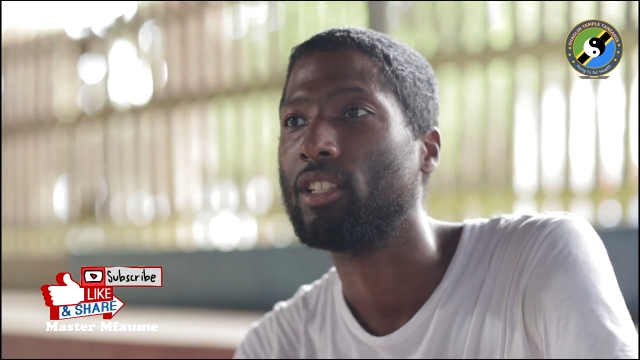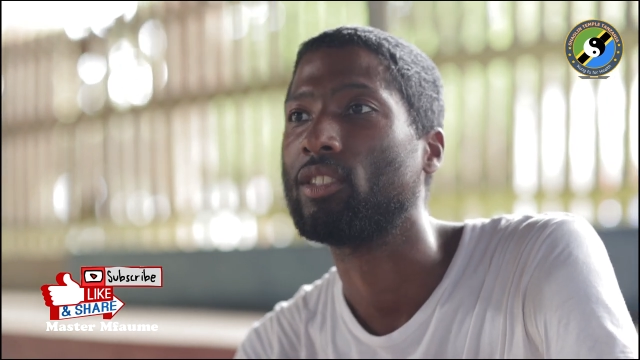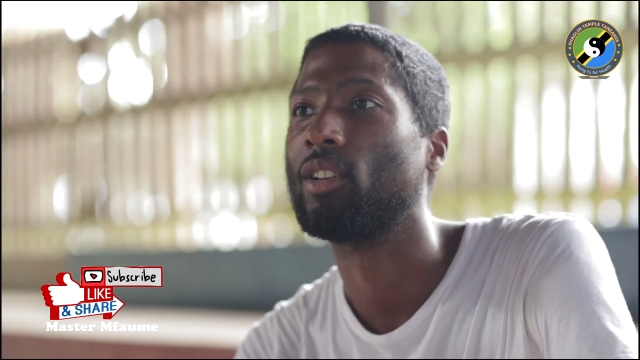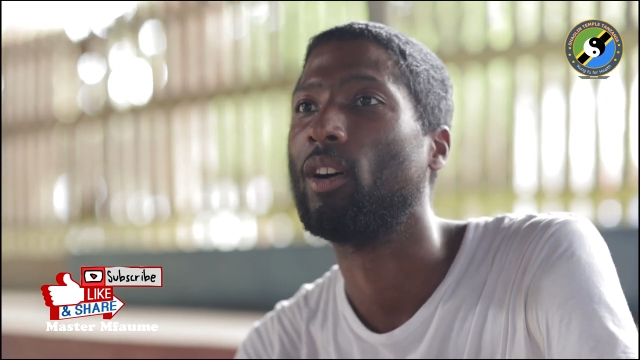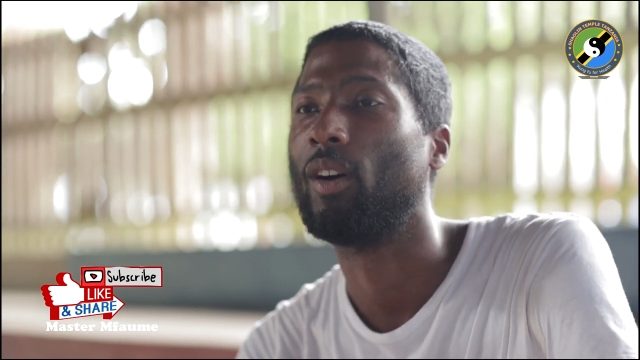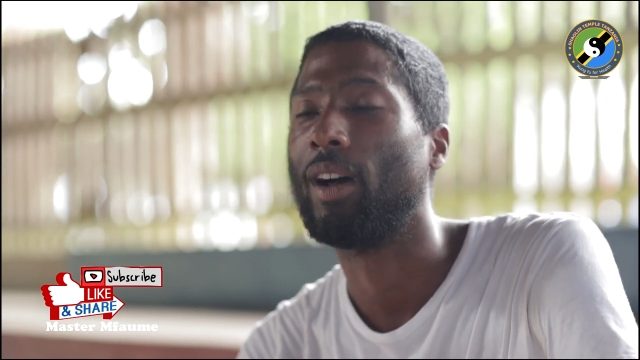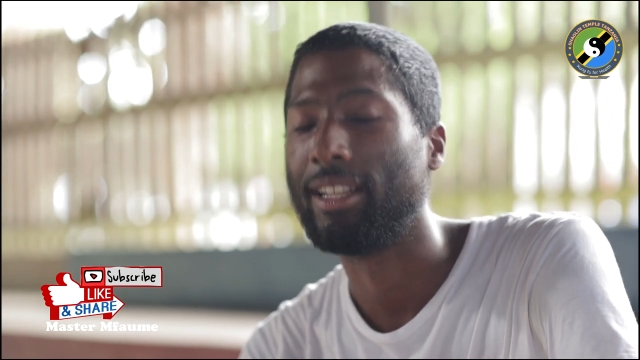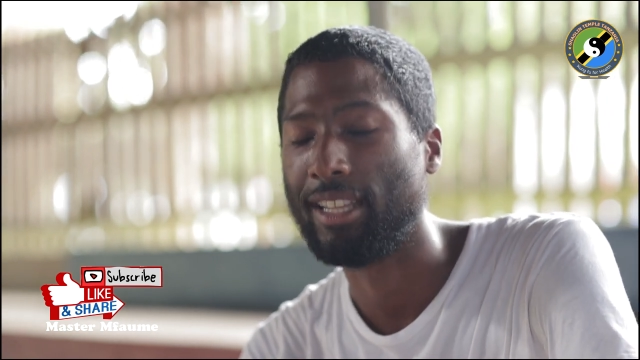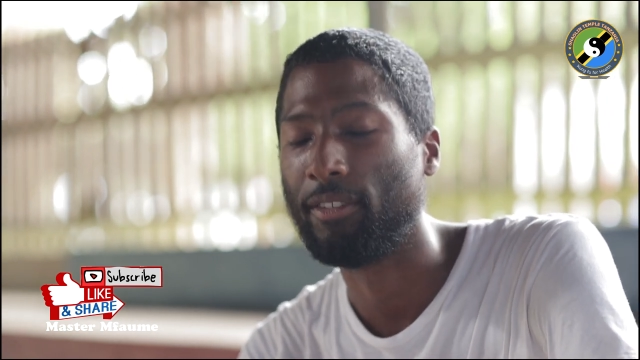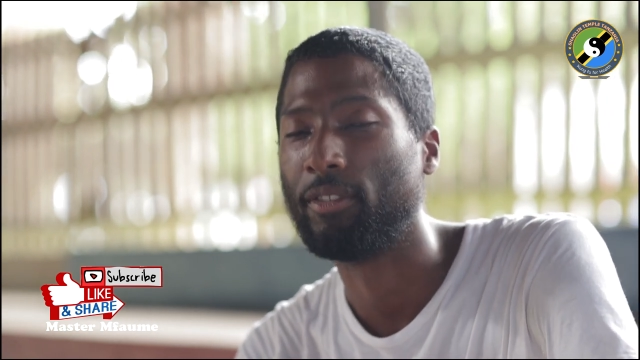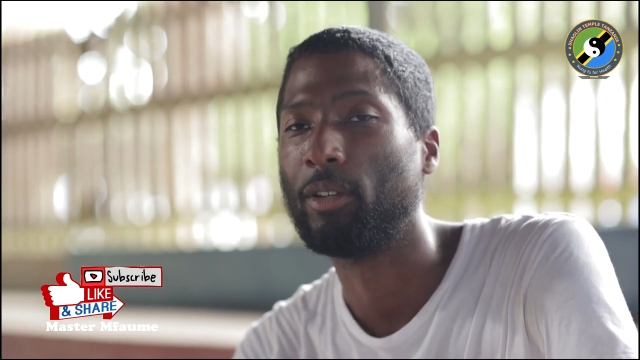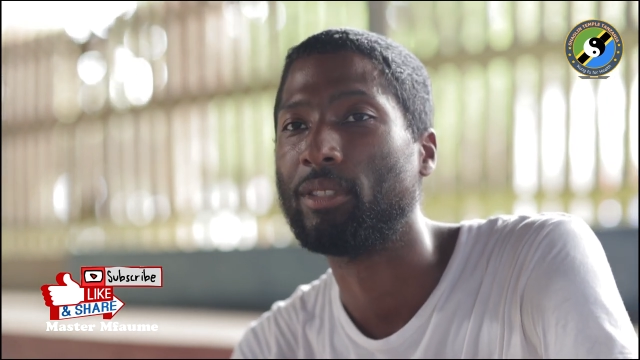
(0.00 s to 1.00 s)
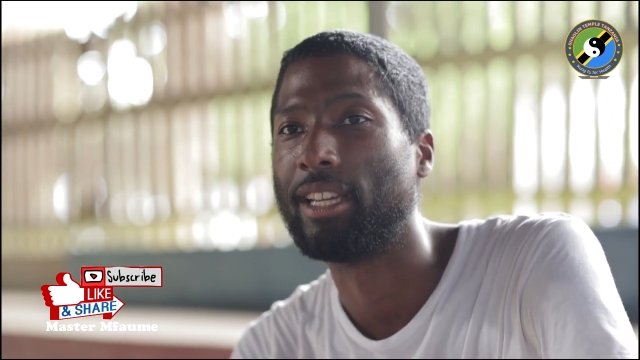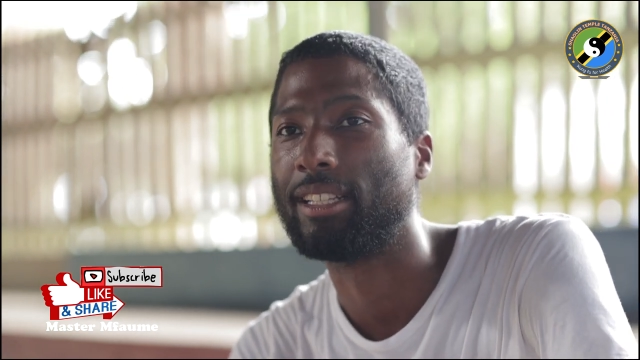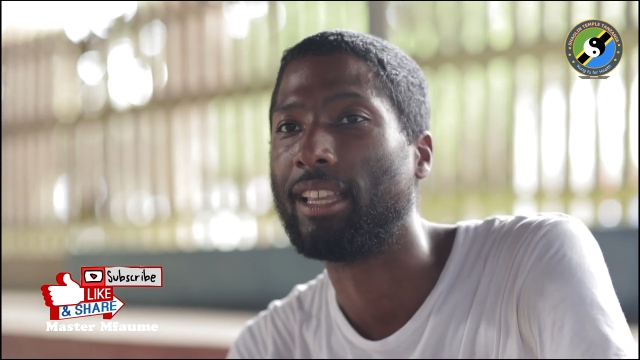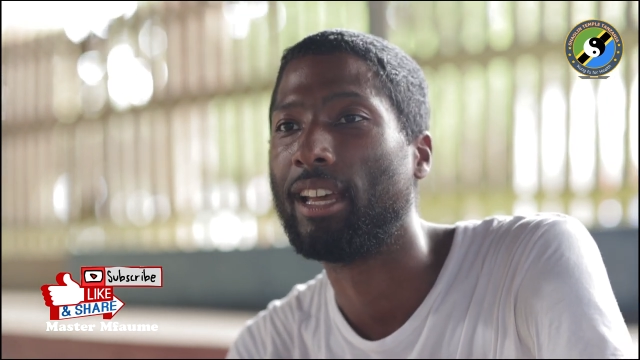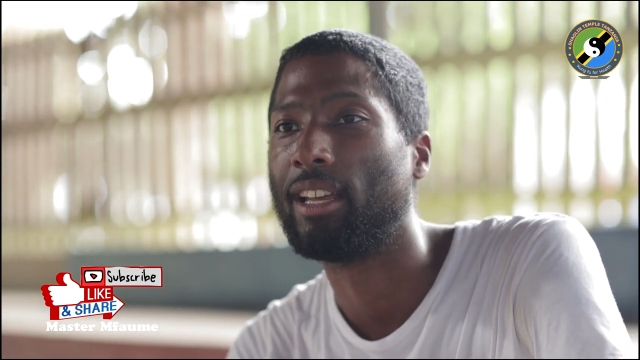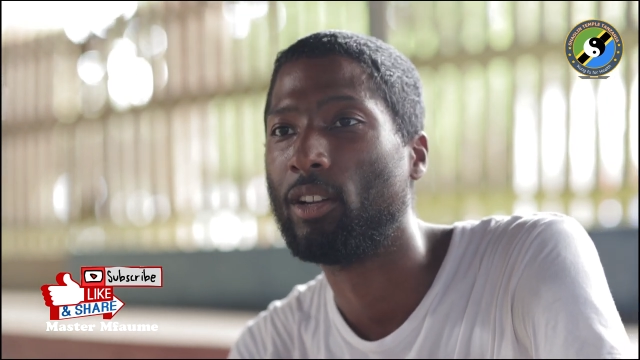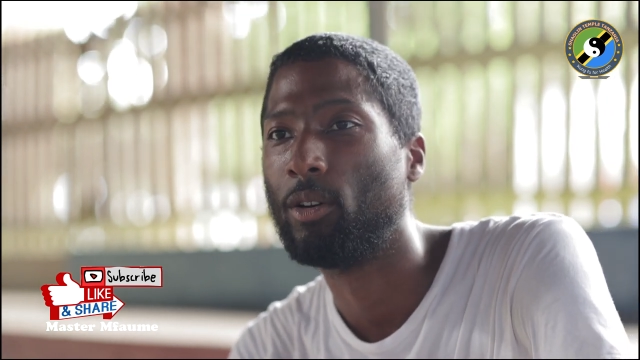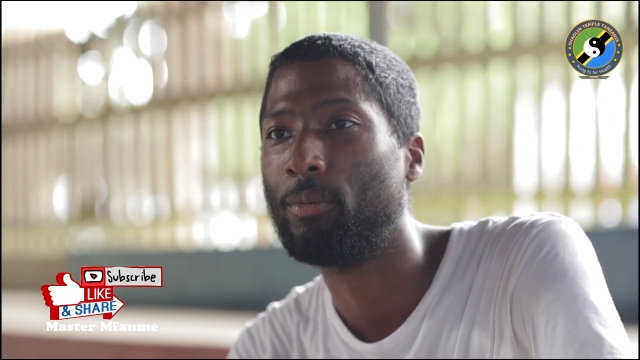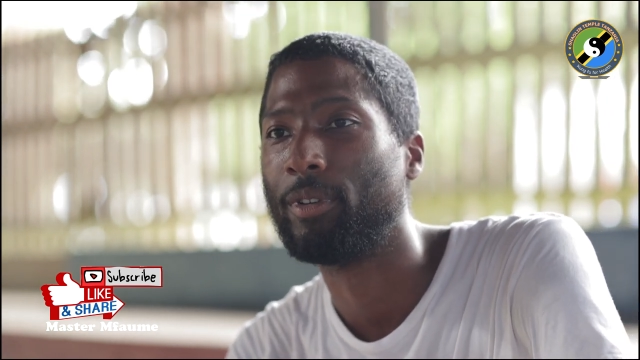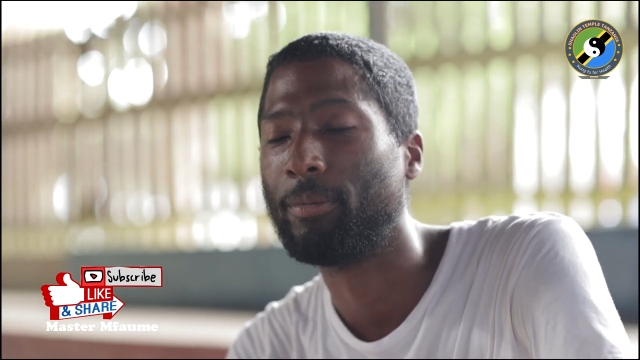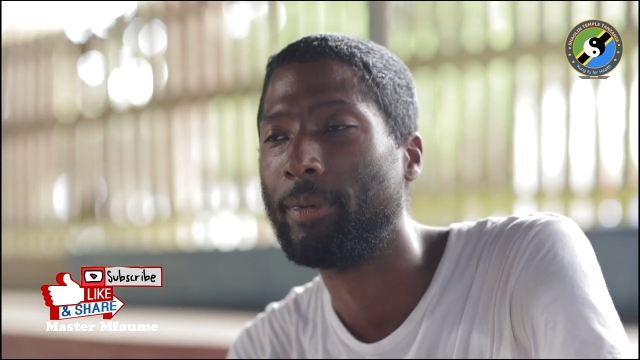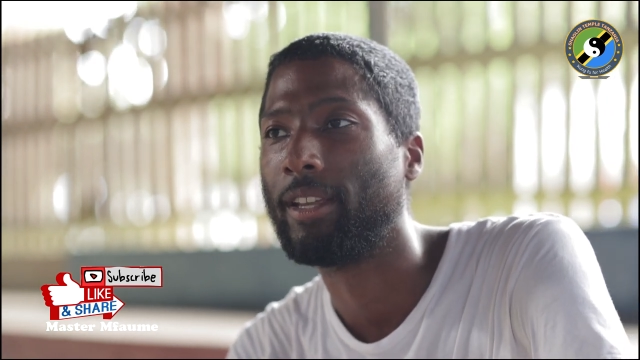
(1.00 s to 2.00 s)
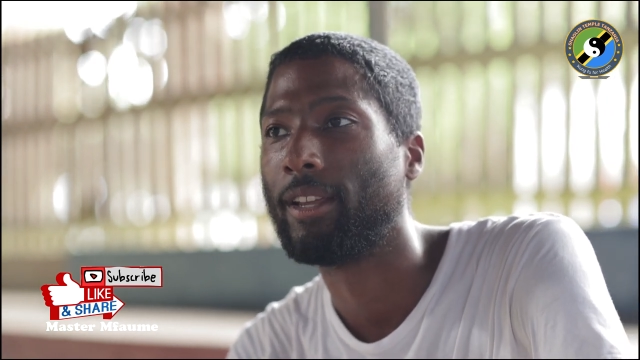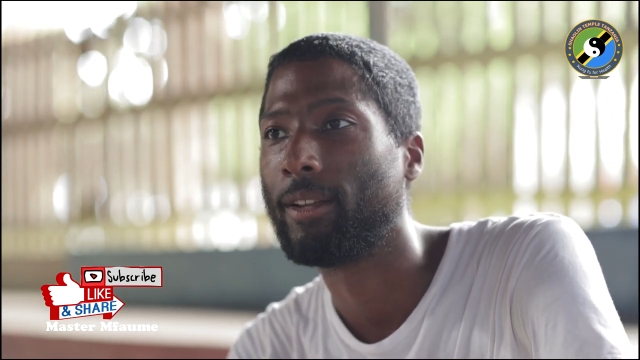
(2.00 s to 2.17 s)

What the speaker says: so I definitely will take that home with me.